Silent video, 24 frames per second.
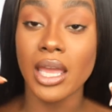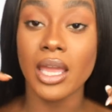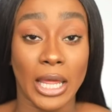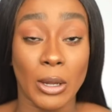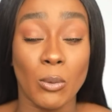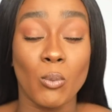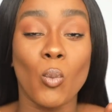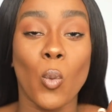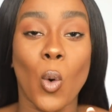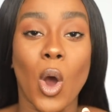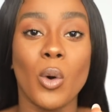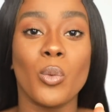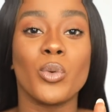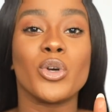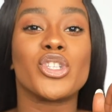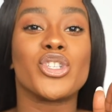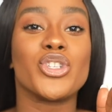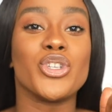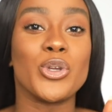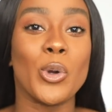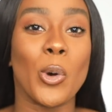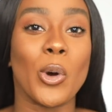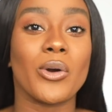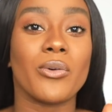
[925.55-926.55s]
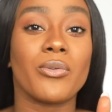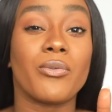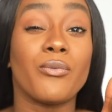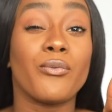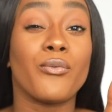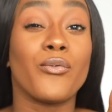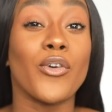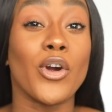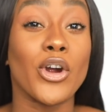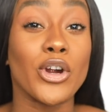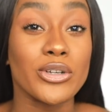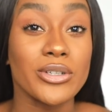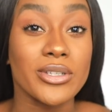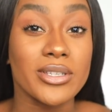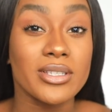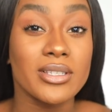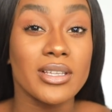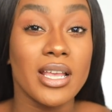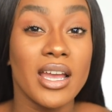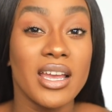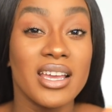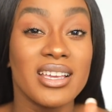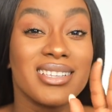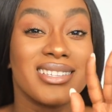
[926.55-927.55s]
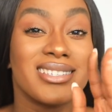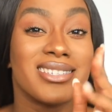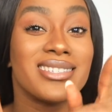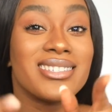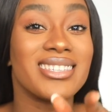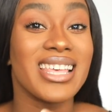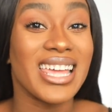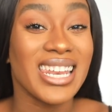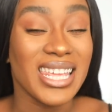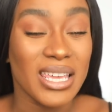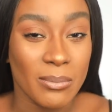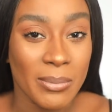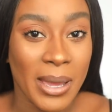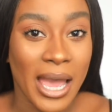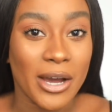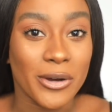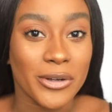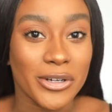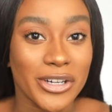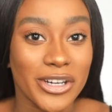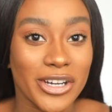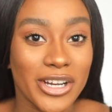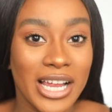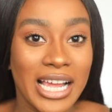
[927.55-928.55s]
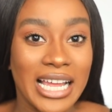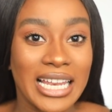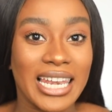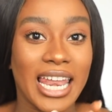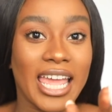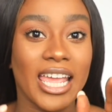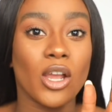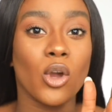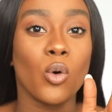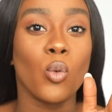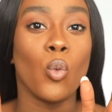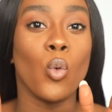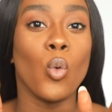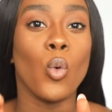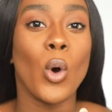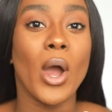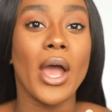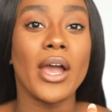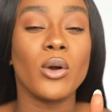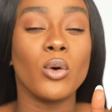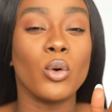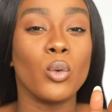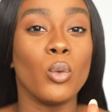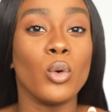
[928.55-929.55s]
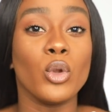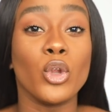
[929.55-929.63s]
Like, what was your first setting powder? Like, what?